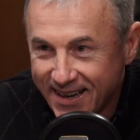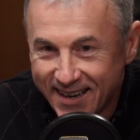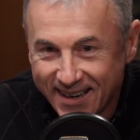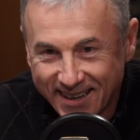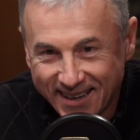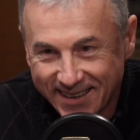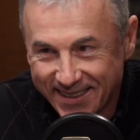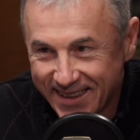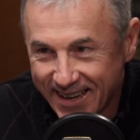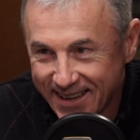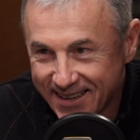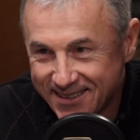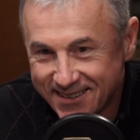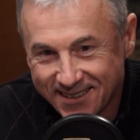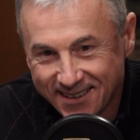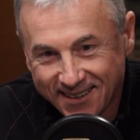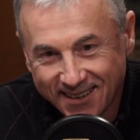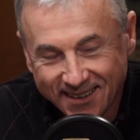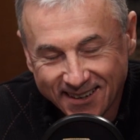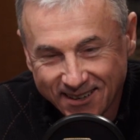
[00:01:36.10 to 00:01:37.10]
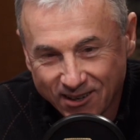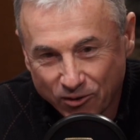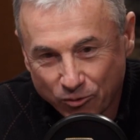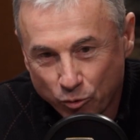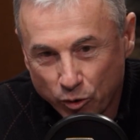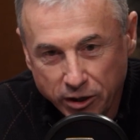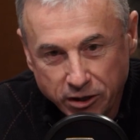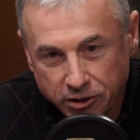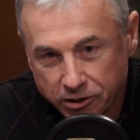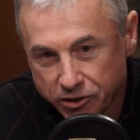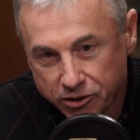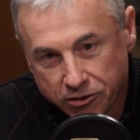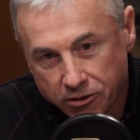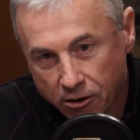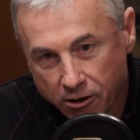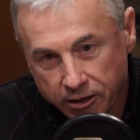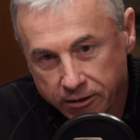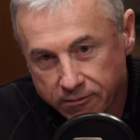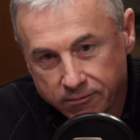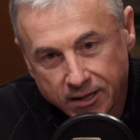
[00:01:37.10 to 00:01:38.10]
that we just
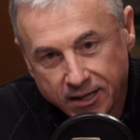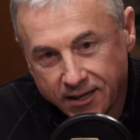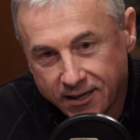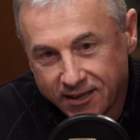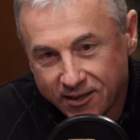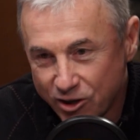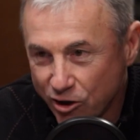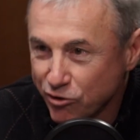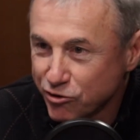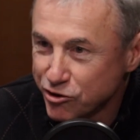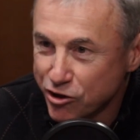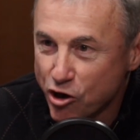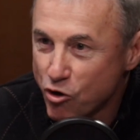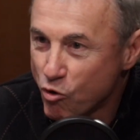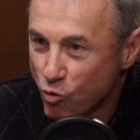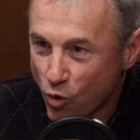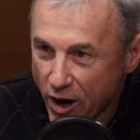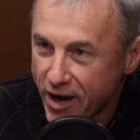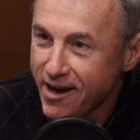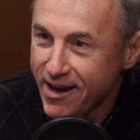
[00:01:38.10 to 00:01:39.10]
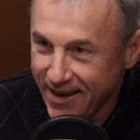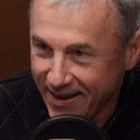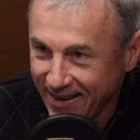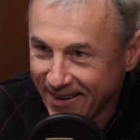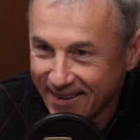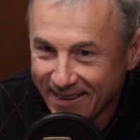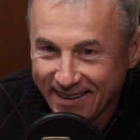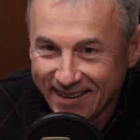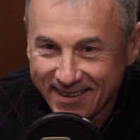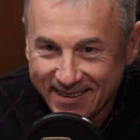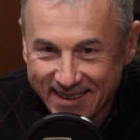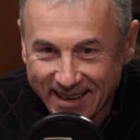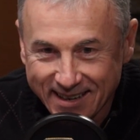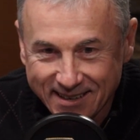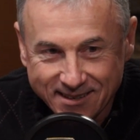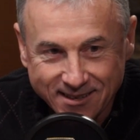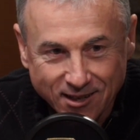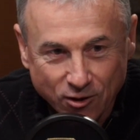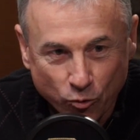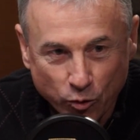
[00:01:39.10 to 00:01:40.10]
thought, there's no way
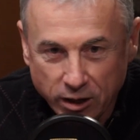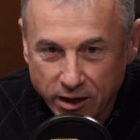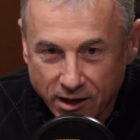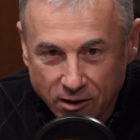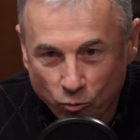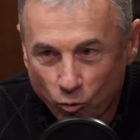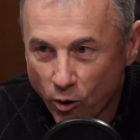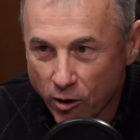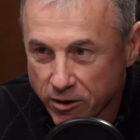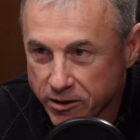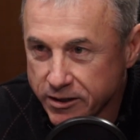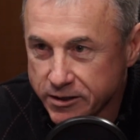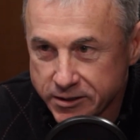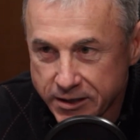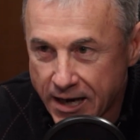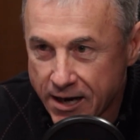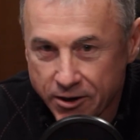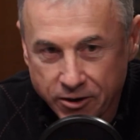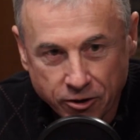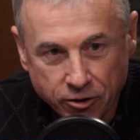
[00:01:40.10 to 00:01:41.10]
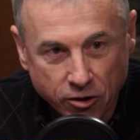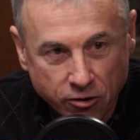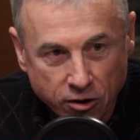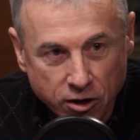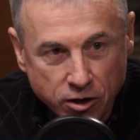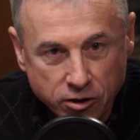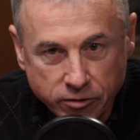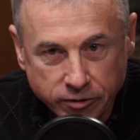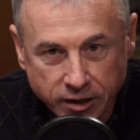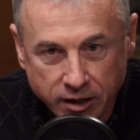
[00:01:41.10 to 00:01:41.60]
that we can work this out on our own.